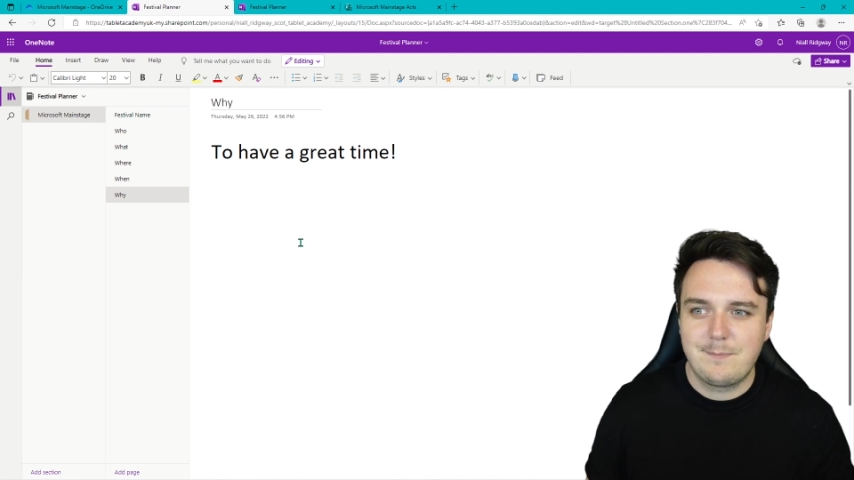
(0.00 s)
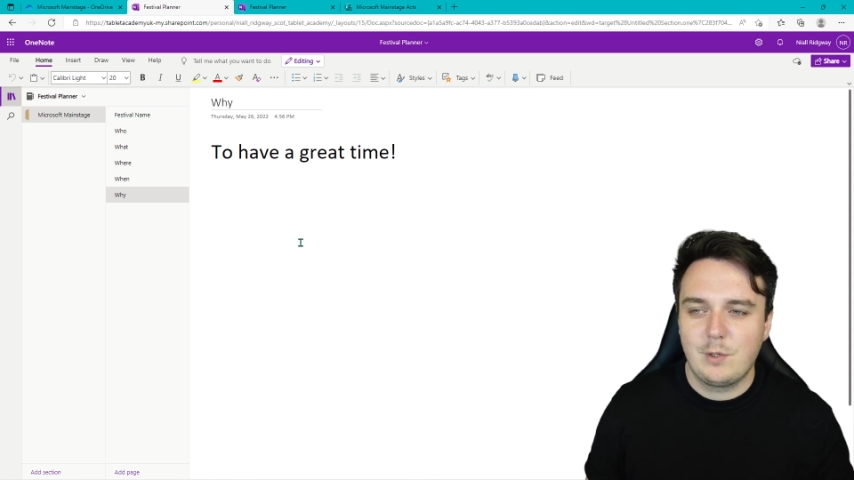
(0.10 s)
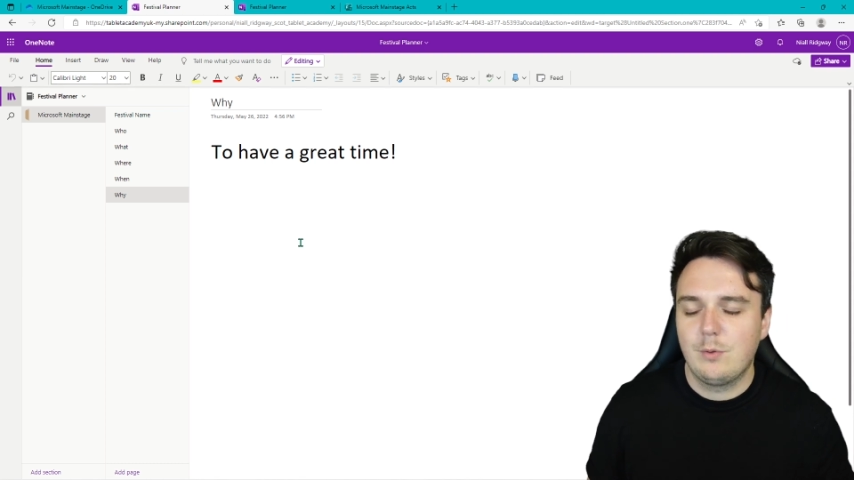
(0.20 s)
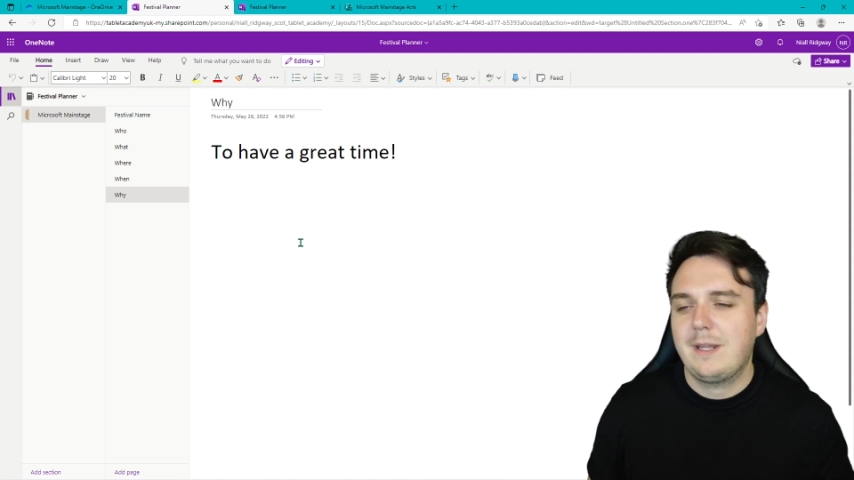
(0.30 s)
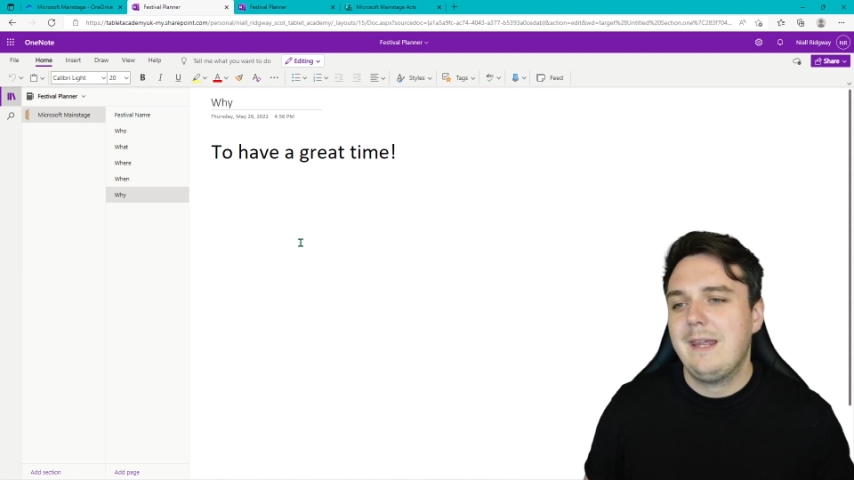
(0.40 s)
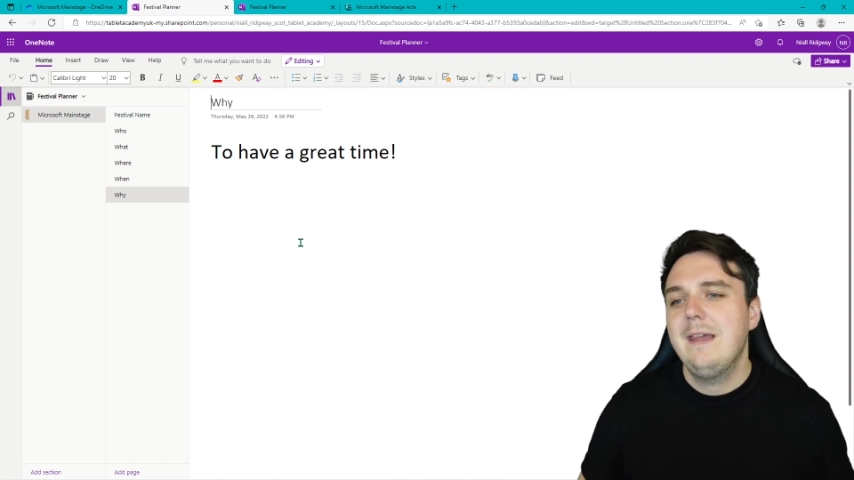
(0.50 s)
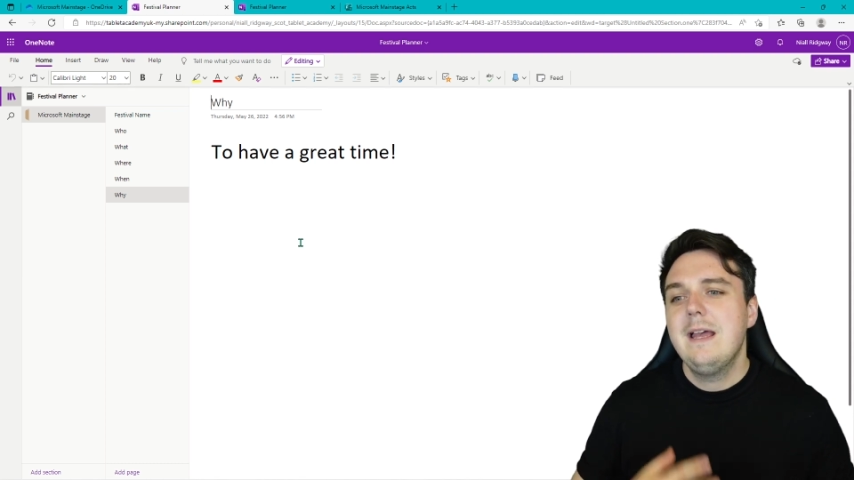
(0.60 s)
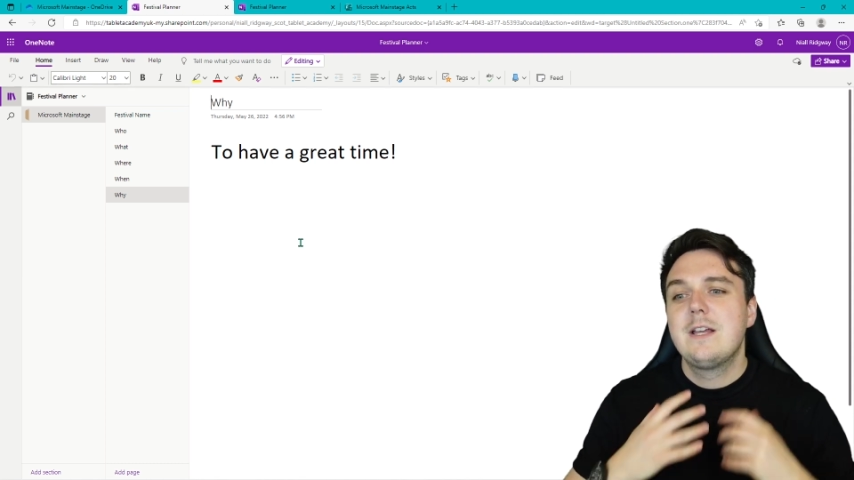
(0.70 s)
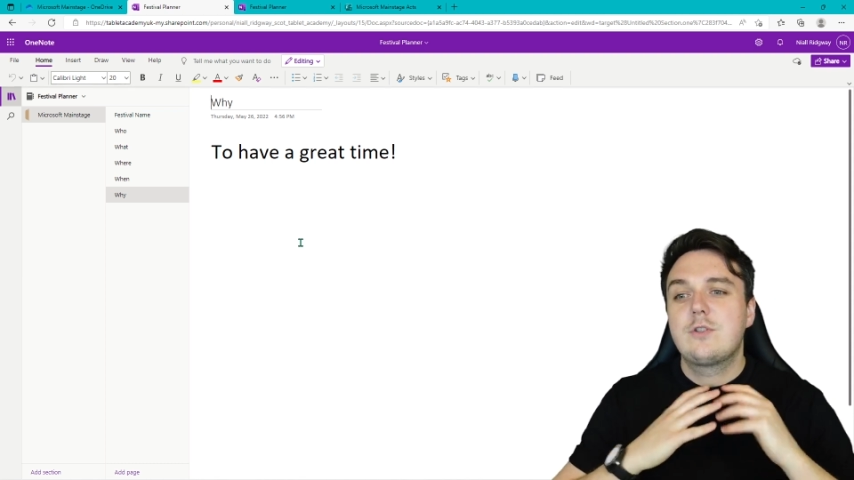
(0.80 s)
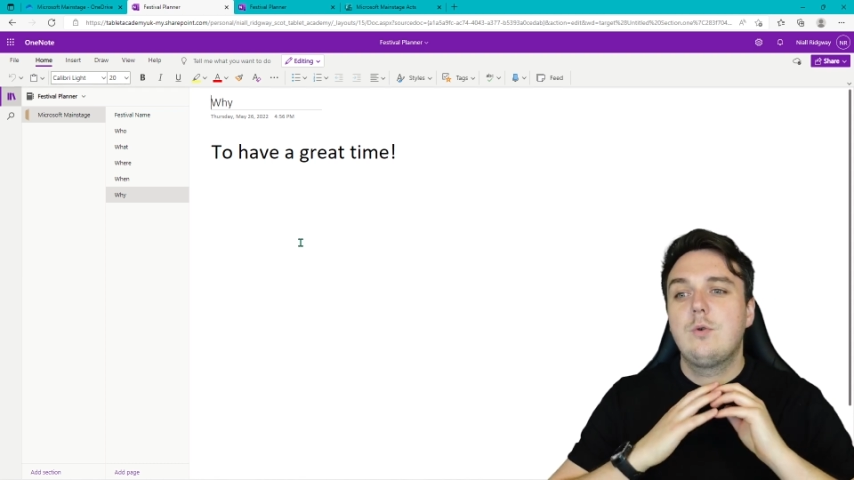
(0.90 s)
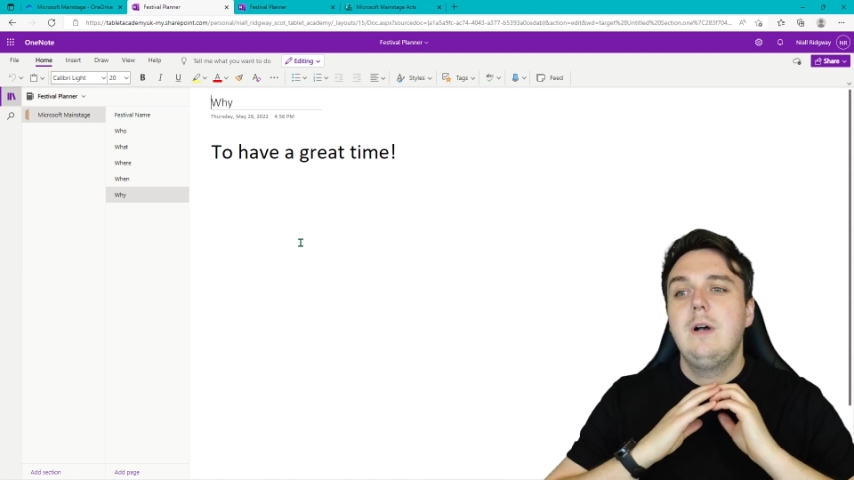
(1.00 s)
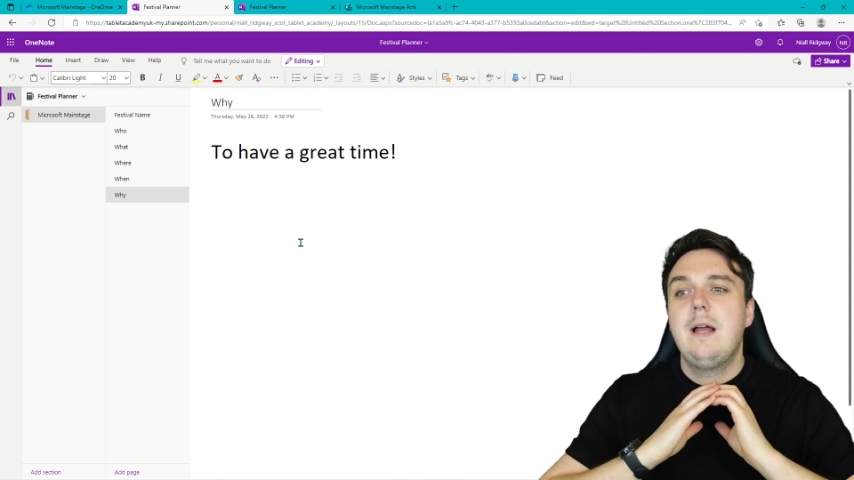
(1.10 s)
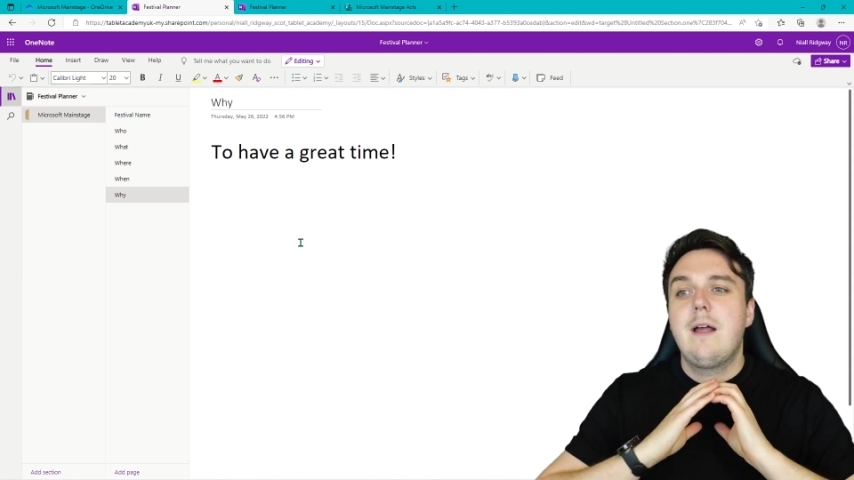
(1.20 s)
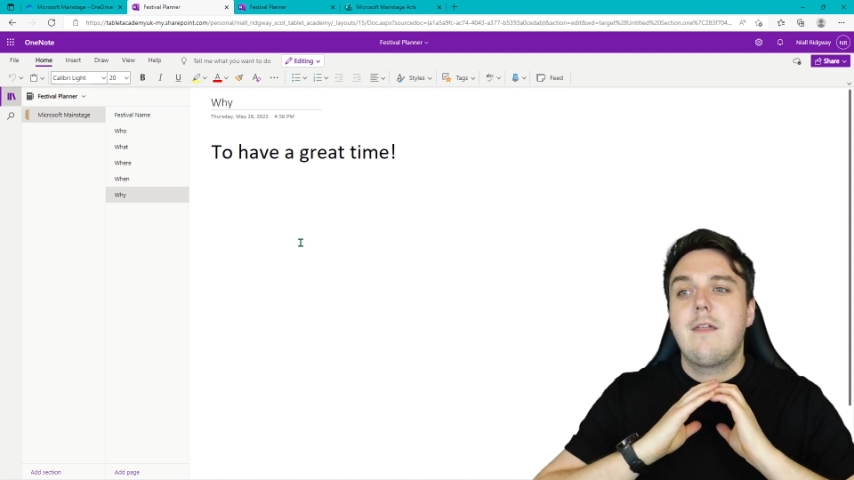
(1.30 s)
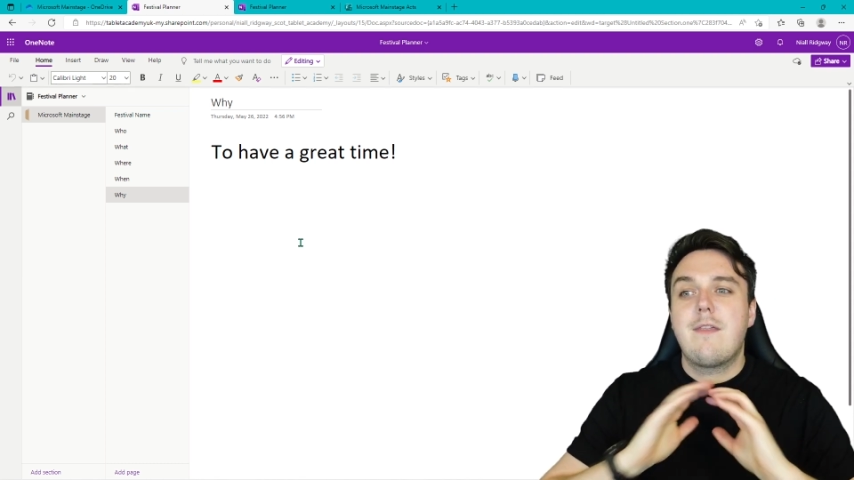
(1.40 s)
Okay, so
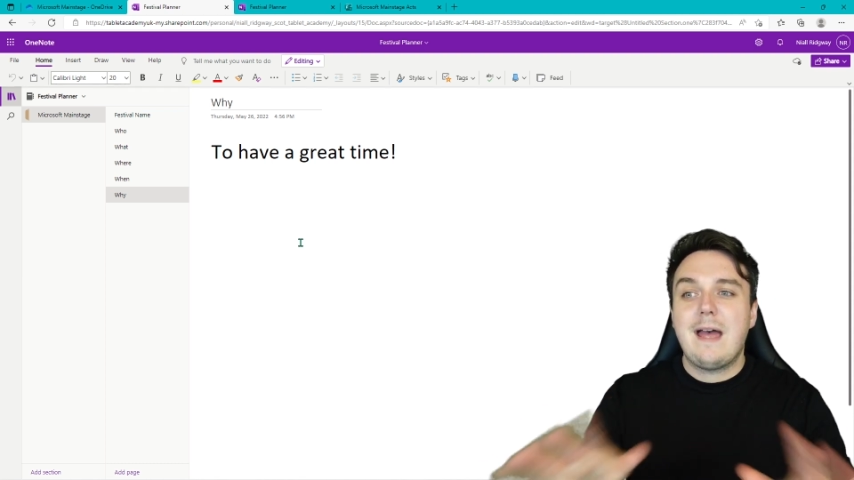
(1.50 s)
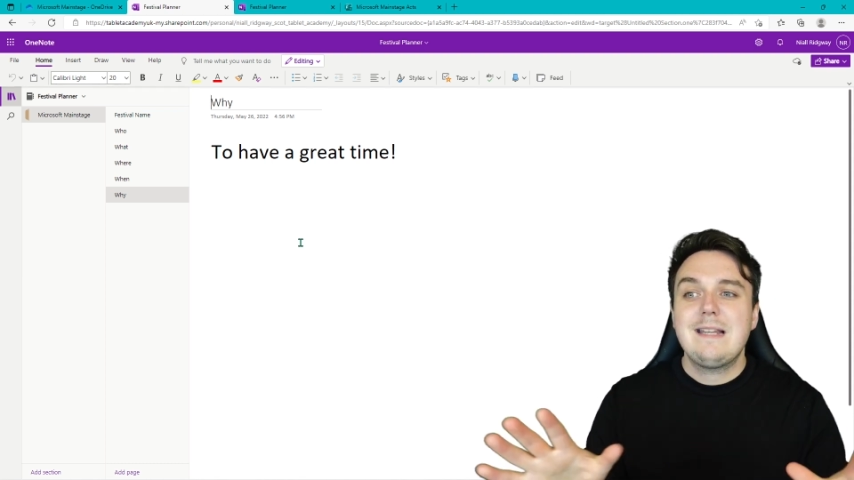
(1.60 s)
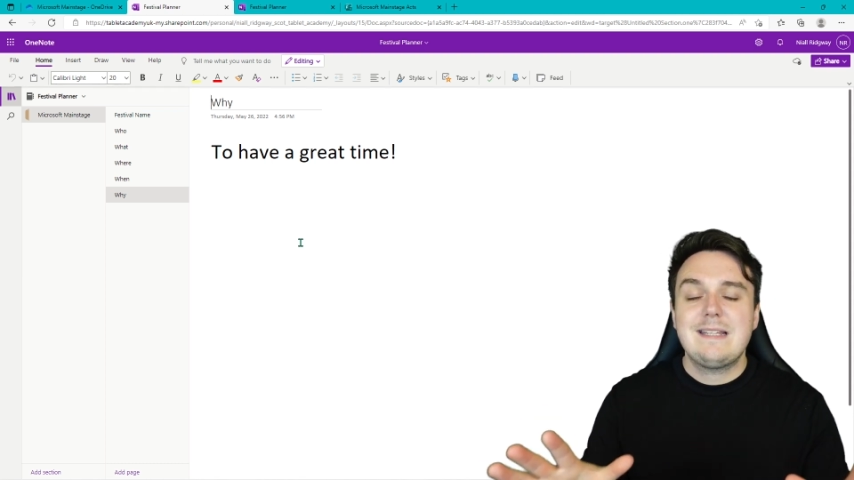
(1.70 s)
that